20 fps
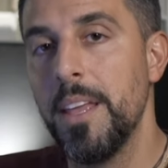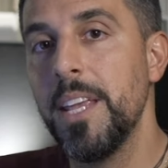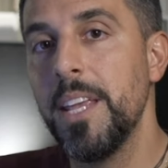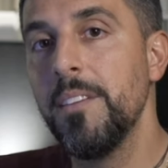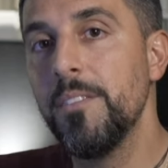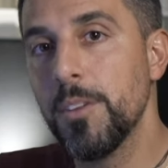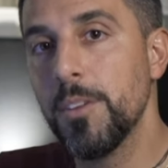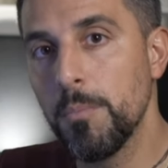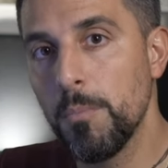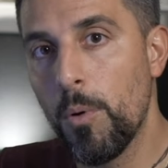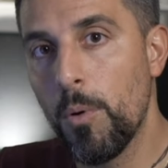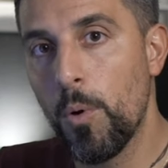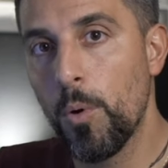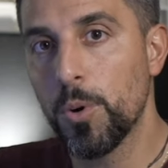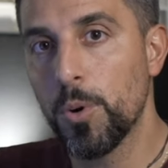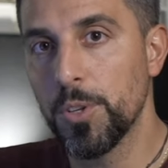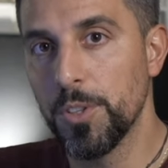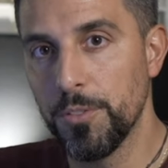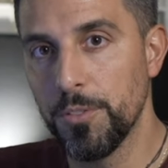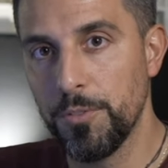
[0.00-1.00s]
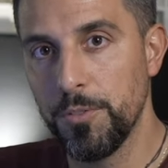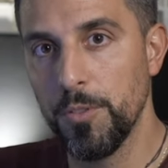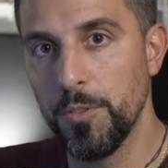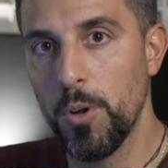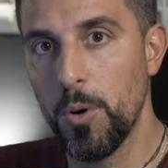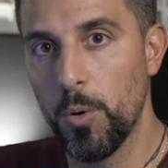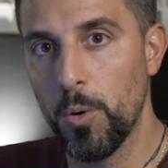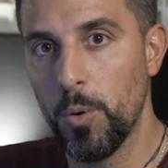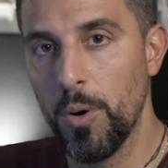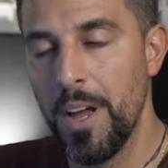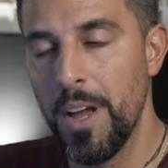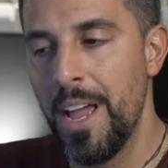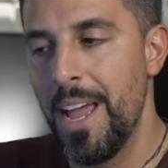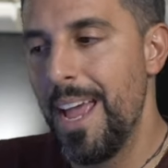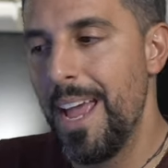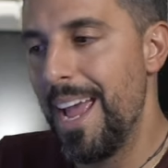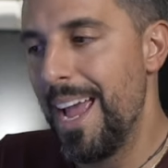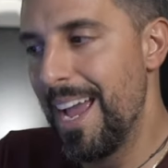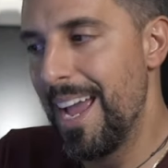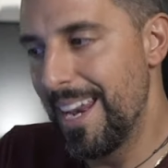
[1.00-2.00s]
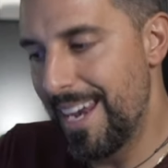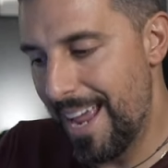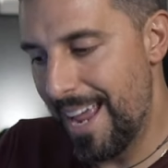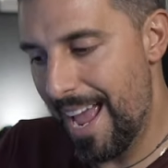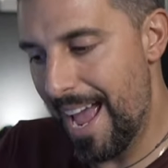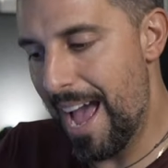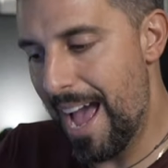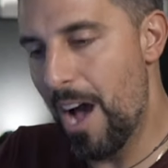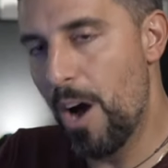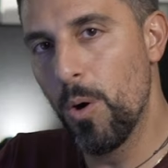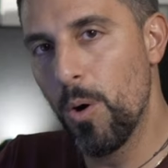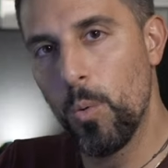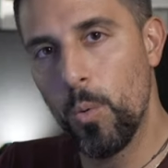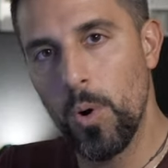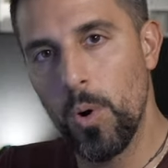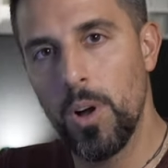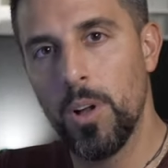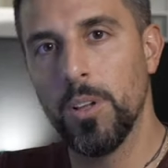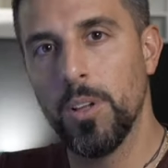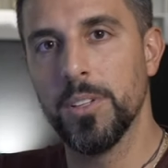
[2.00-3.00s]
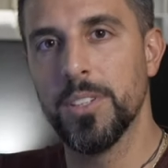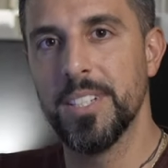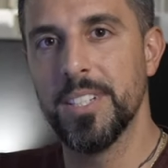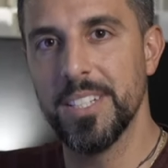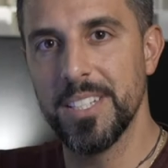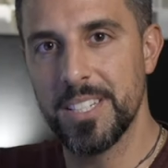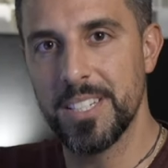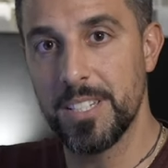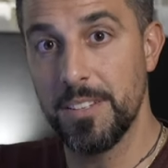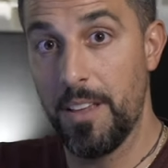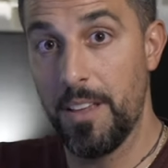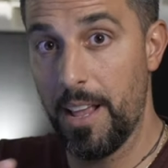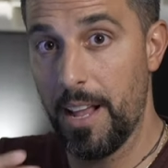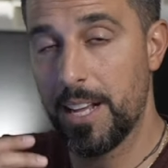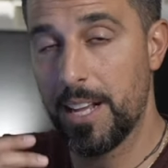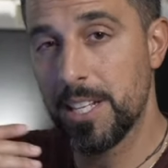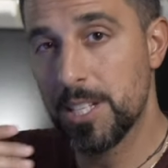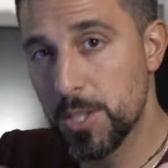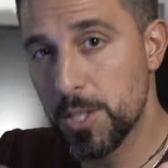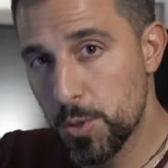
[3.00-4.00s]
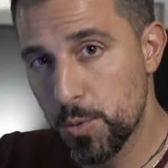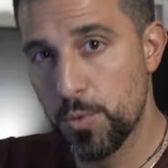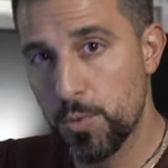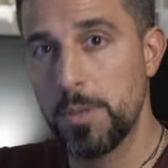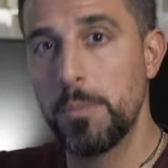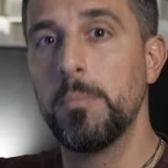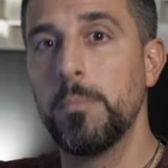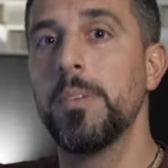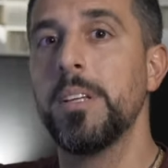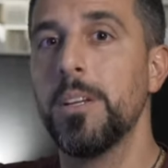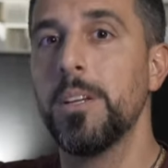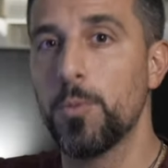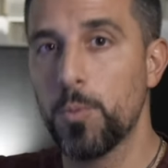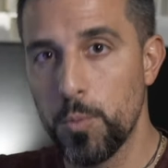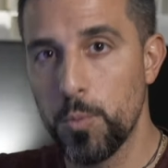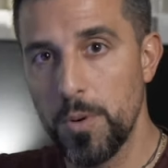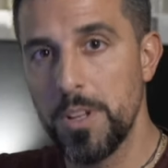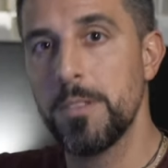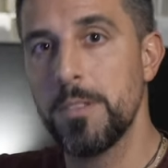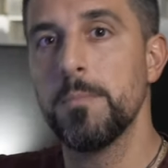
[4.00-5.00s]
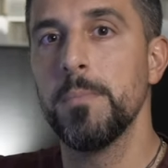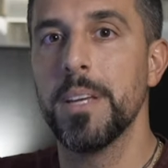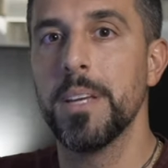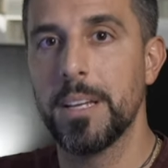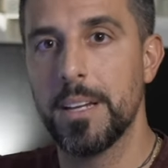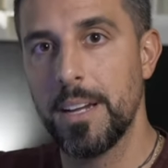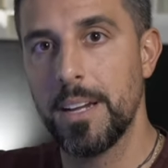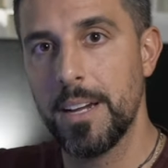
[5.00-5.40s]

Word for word: even more the flow, and how well this extremely rhythmic